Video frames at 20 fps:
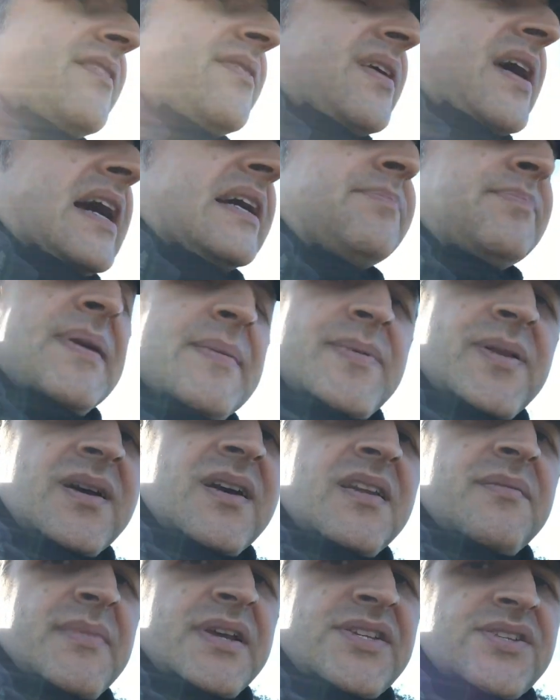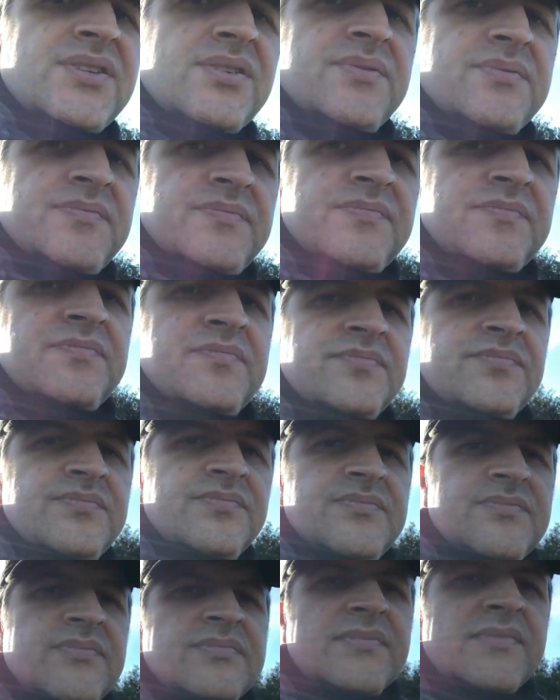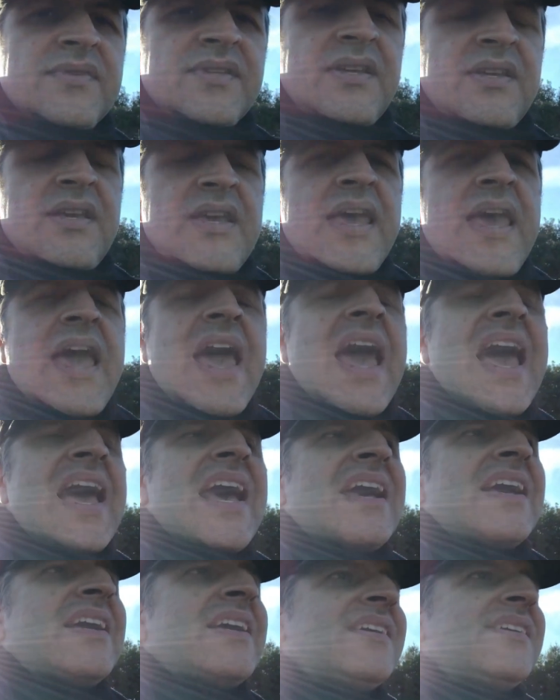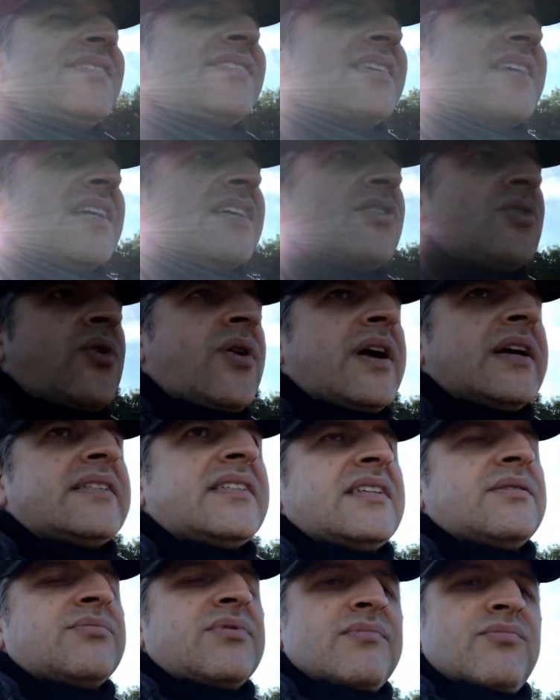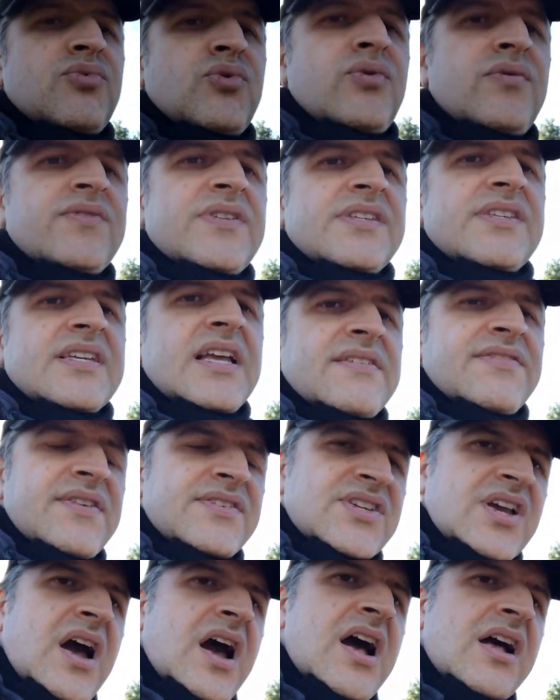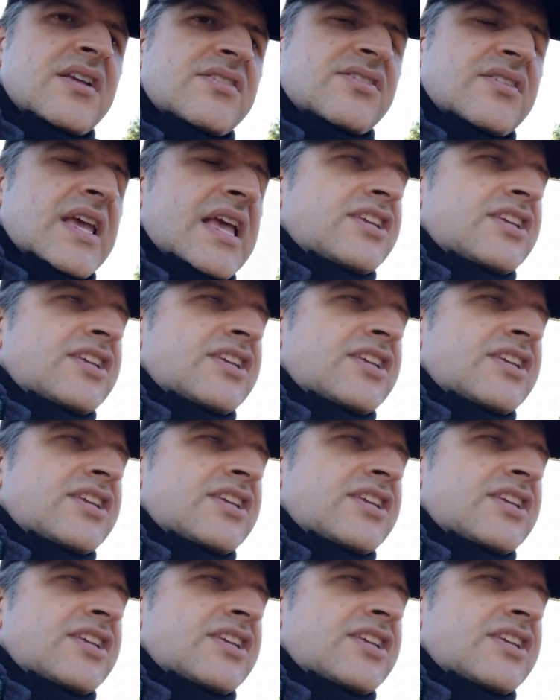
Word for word: that people are going to miss you. As the anointing removes itself, as God's,